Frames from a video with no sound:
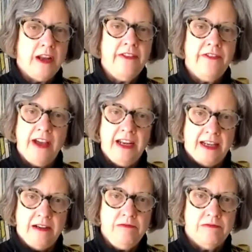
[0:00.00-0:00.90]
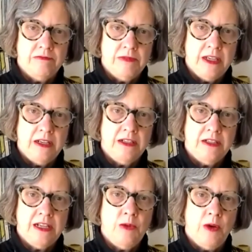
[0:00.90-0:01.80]
the violin in
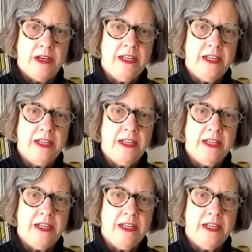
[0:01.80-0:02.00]
Taiwan.